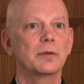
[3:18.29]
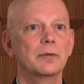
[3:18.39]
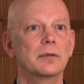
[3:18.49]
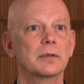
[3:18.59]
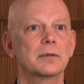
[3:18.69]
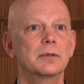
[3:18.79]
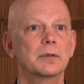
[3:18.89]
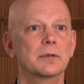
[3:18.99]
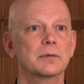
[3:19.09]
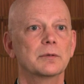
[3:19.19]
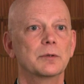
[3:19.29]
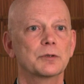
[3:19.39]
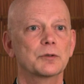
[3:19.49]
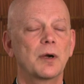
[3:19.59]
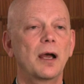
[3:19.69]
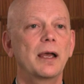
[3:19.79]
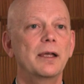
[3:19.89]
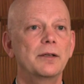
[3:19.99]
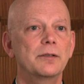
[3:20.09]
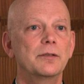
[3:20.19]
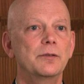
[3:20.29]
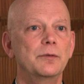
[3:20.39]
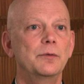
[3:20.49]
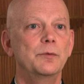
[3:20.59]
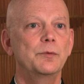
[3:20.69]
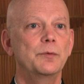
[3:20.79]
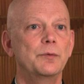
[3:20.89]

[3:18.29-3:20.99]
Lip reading: who were trying to,